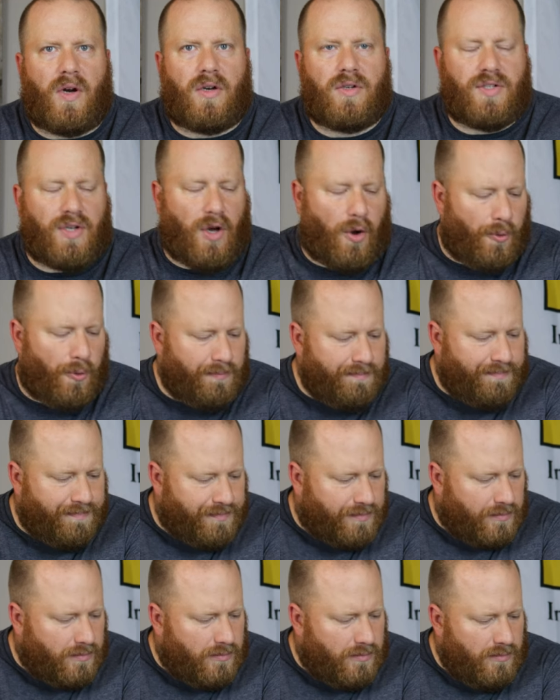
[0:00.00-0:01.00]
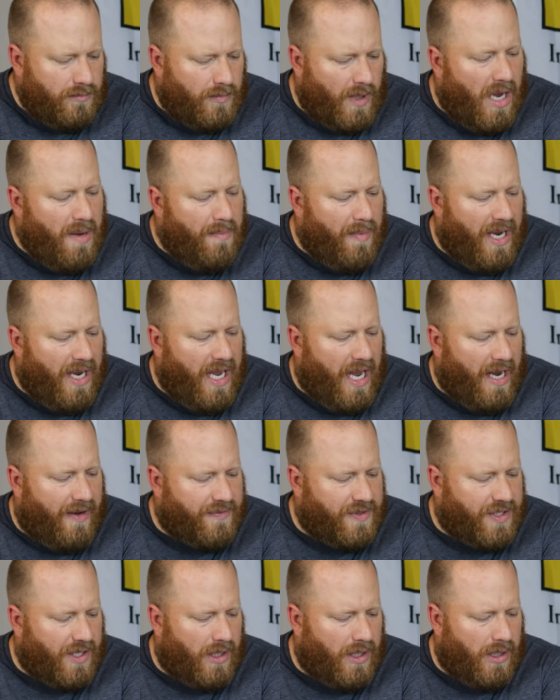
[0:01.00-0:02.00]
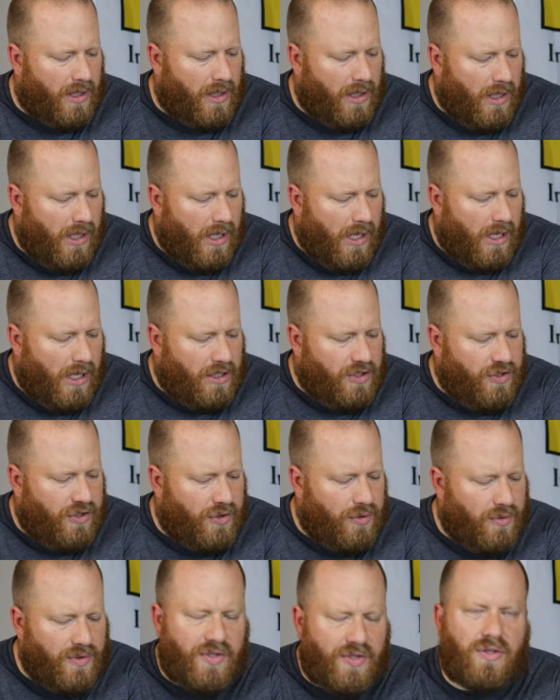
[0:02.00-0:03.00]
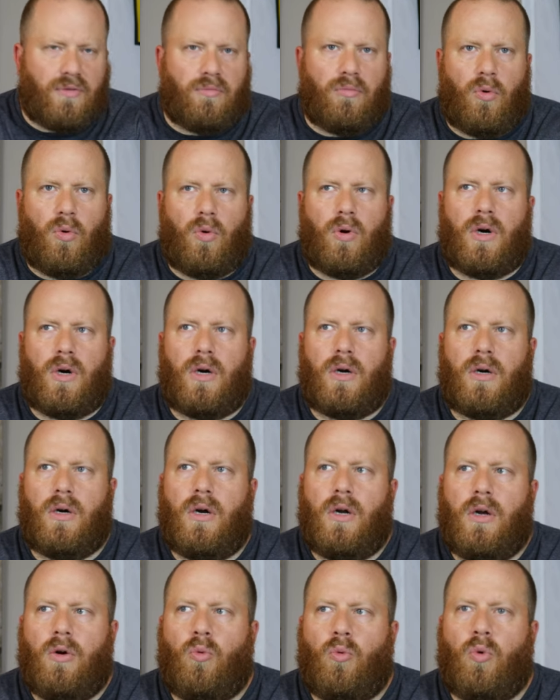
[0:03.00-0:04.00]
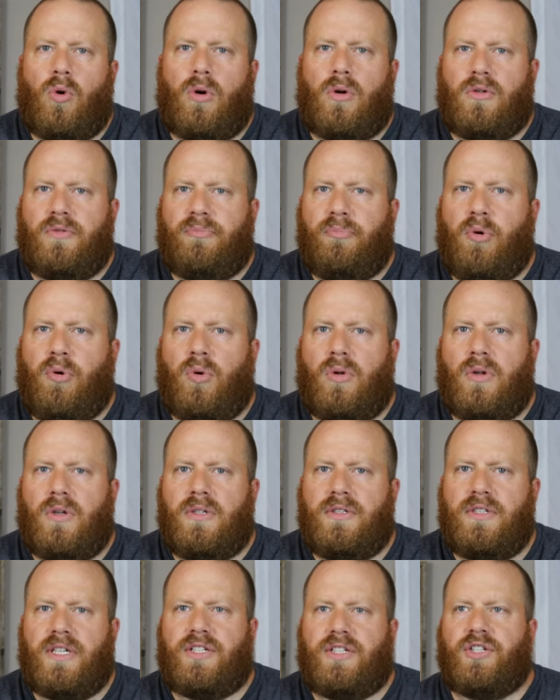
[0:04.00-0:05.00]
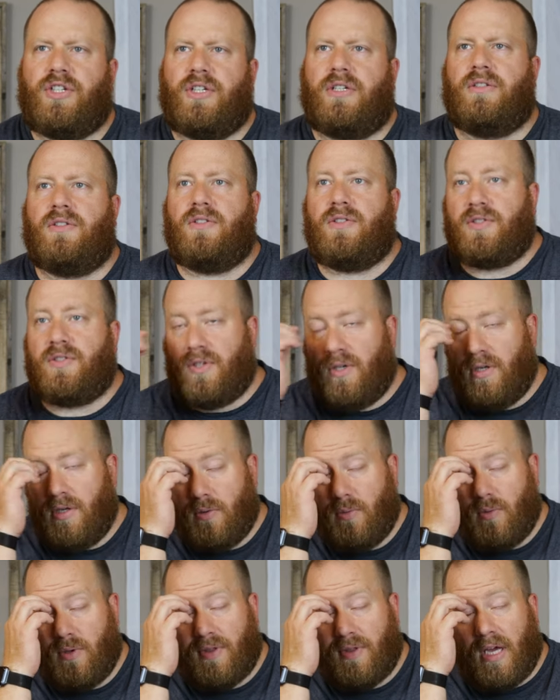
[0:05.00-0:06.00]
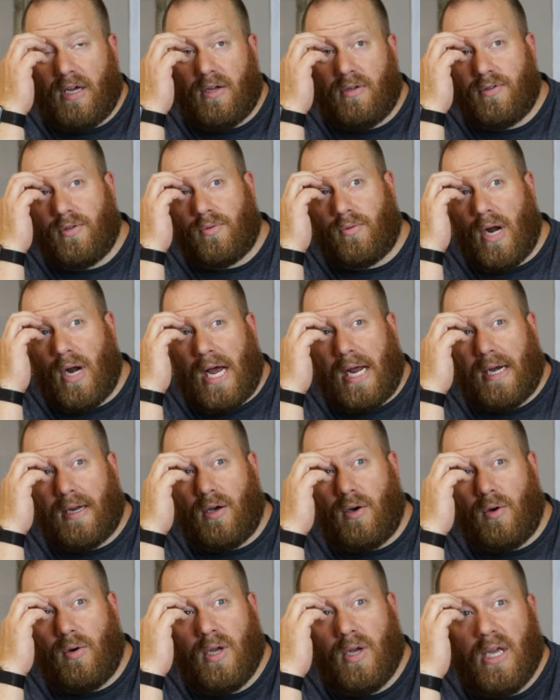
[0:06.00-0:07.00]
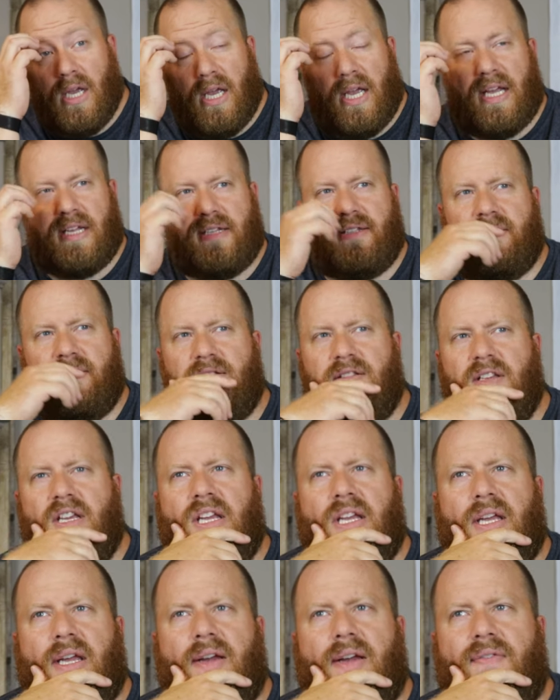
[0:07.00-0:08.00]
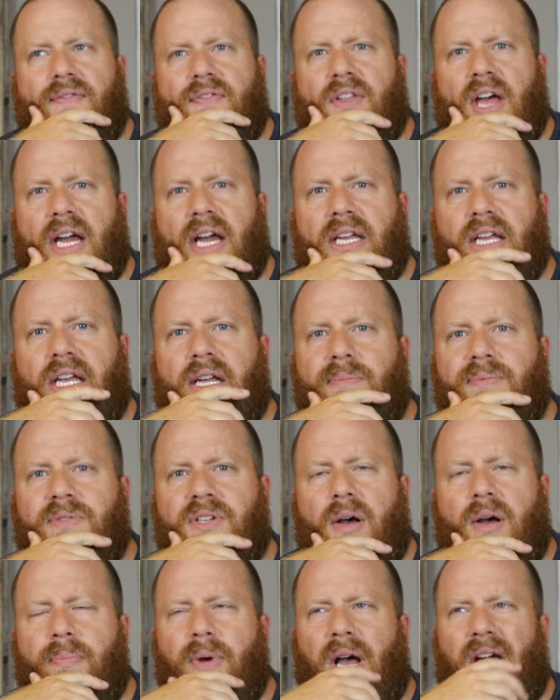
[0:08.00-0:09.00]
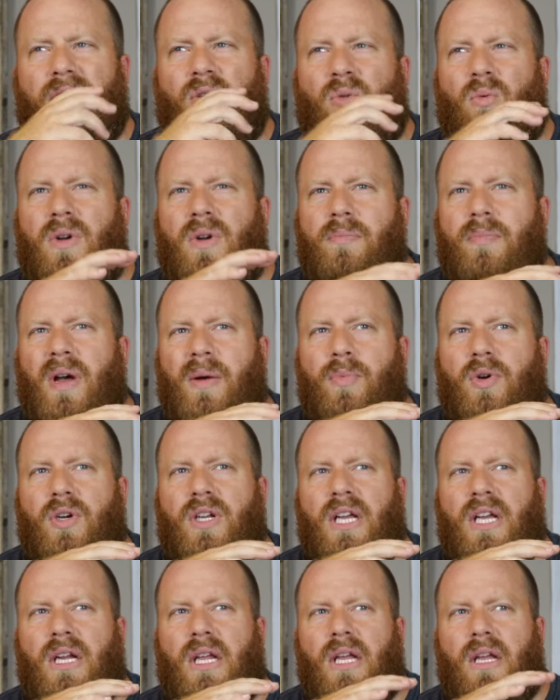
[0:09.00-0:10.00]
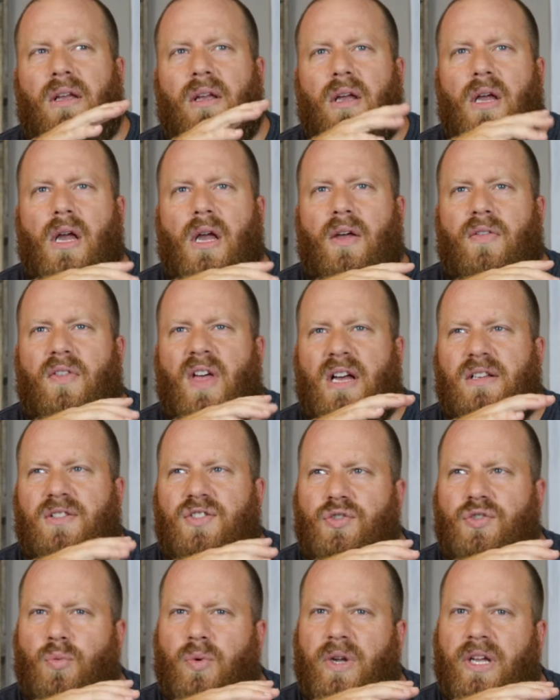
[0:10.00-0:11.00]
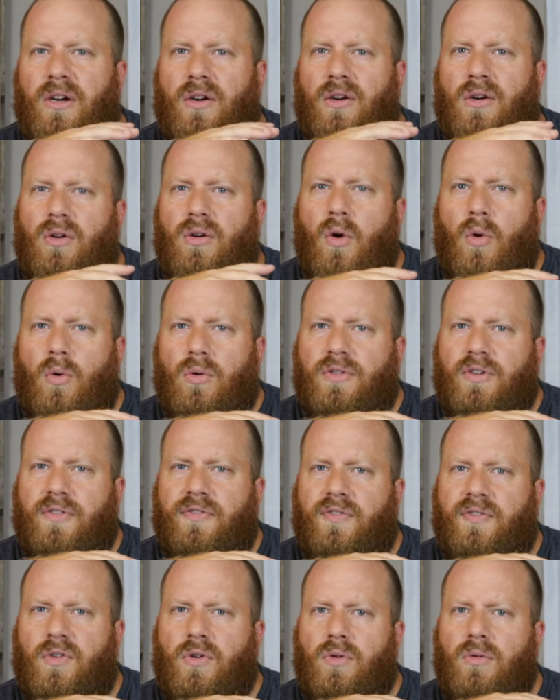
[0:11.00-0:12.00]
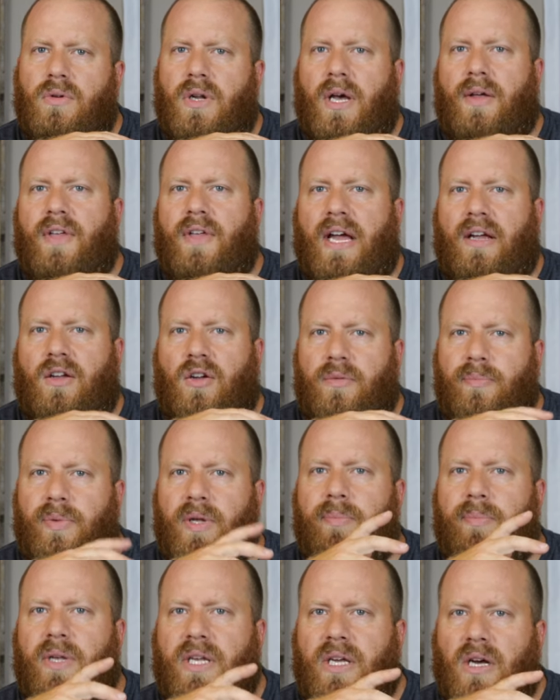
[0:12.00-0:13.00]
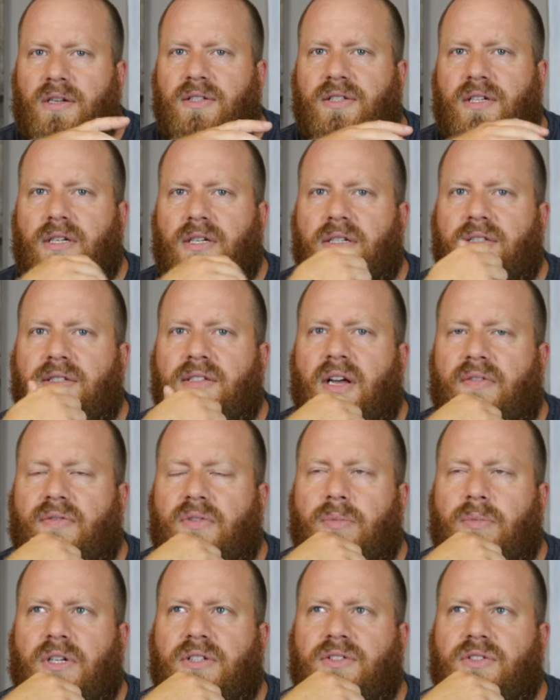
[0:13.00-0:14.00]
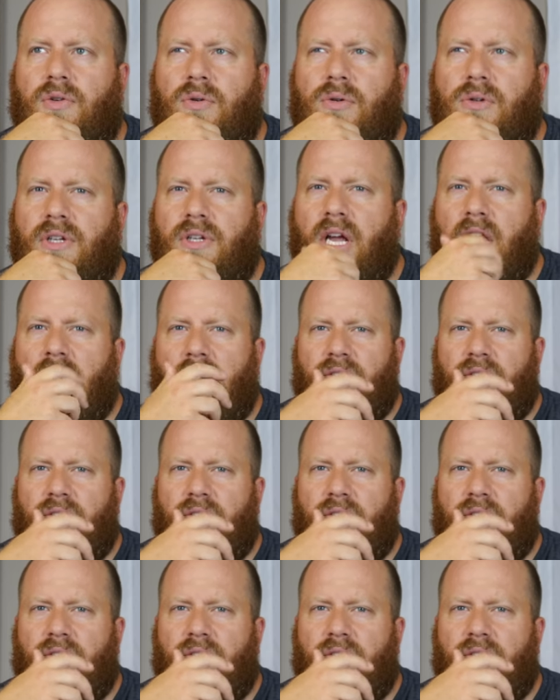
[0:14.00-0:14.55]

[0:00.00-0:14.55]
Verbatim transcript: there. So I might have to do some more whirlpool additions with El Dorado and see if that keeps up. I don't remember getting that sweeter, older fruit. Now that could be because it is 7 months old